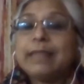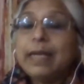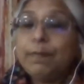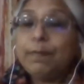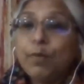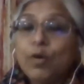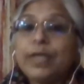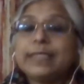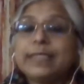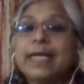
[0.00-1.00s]
in
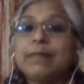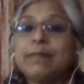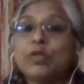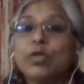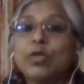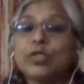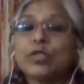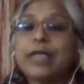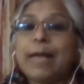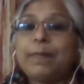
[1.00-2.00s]
board exams also
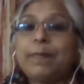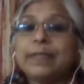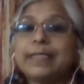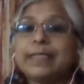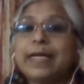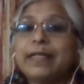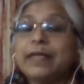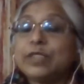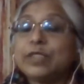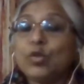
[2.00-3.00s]
it happens that
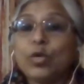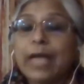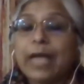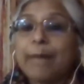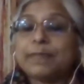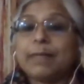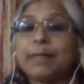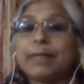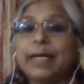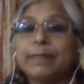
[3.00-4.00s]
there is no gap
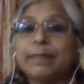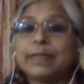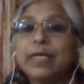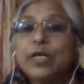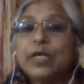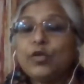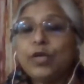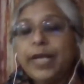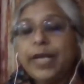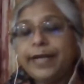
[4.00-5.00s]
sometimes.
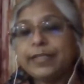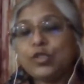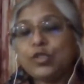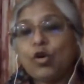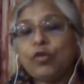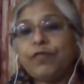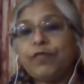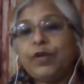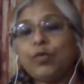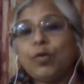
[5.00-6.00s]
Today it is
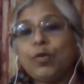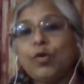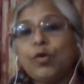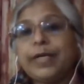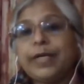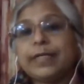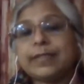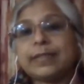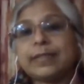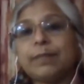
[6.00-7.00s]
geography, tomorrow it
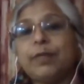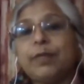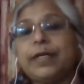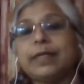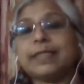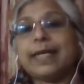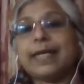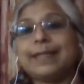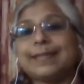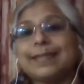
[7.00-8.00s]
is political
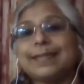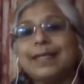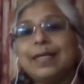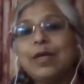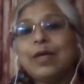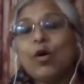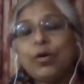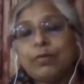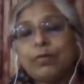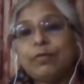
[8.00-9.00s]
science.
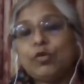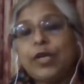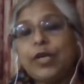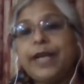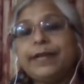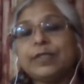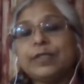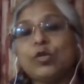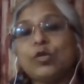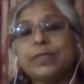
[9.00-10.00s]
Or today it
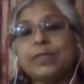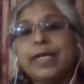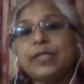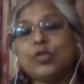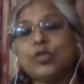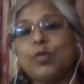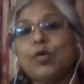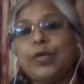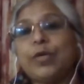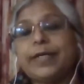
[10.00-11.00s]
is home science,
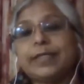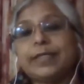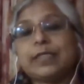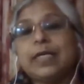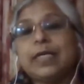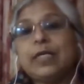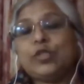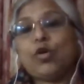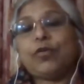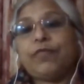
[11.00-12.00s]
tomorrow it is
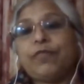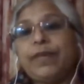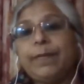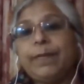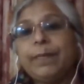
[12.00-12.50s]
geography.